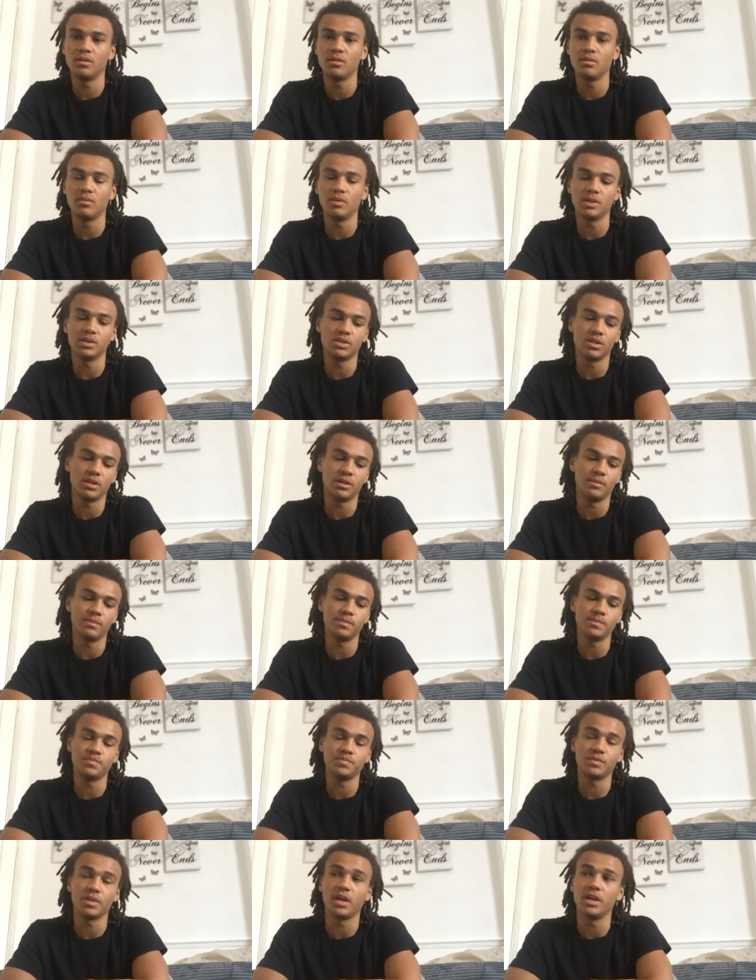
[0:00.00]
which
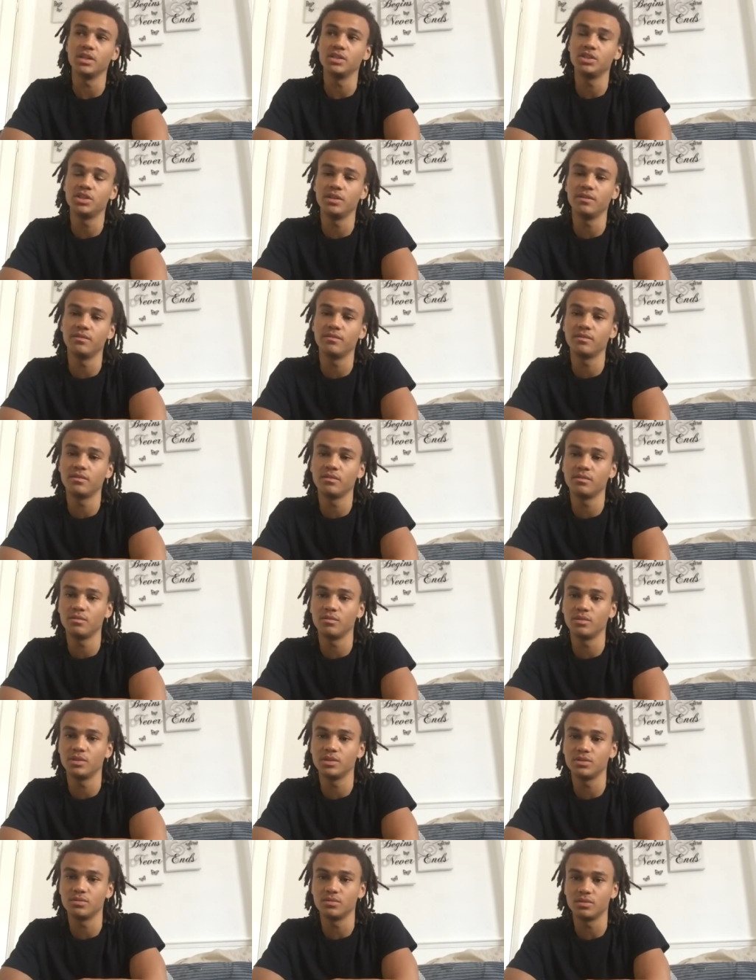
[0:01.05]
I achieved,
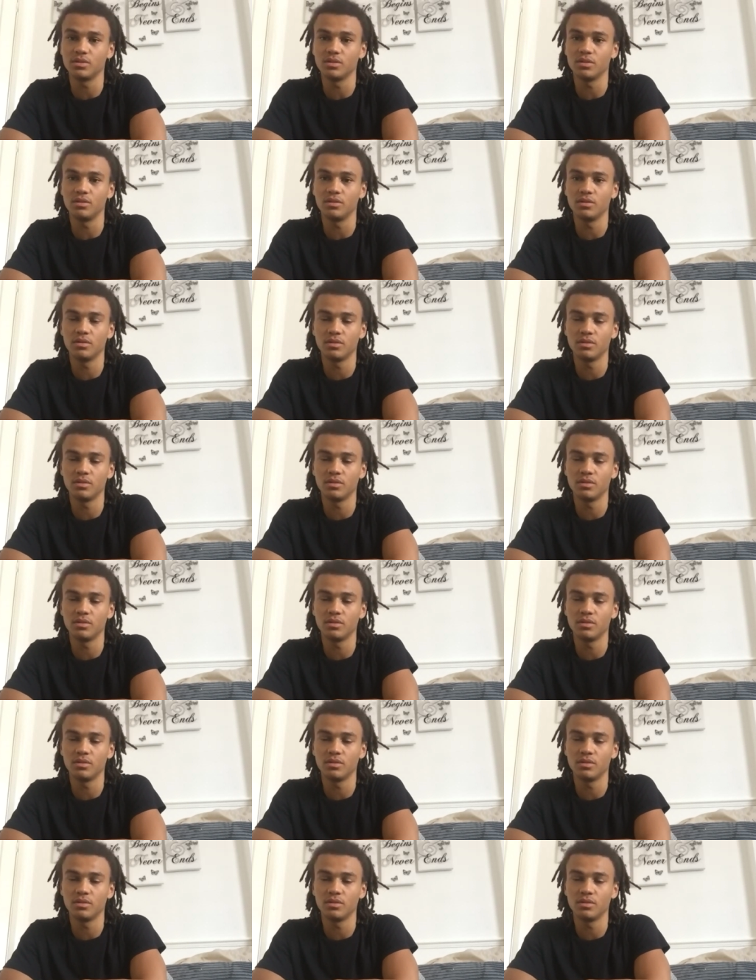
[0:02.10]
which was good.